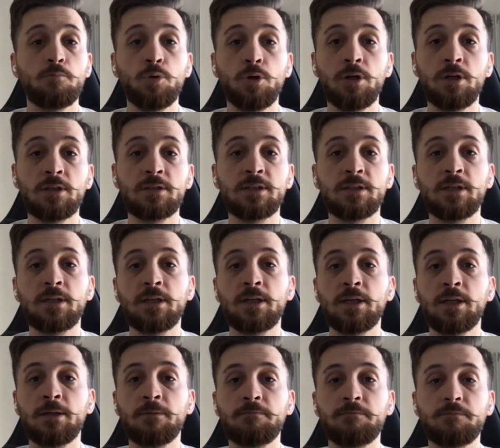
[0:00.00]
build
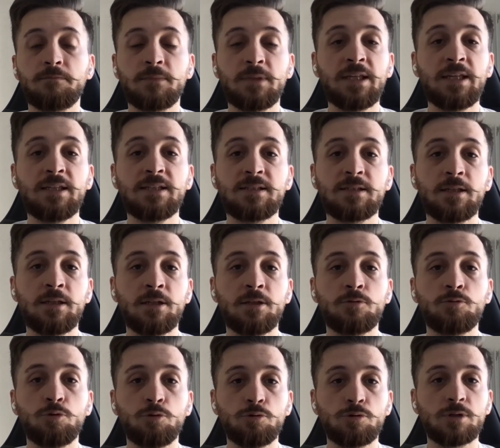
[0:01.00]
these
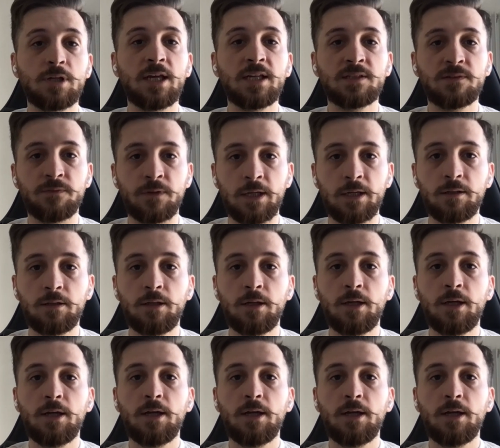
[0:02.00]
tools as well.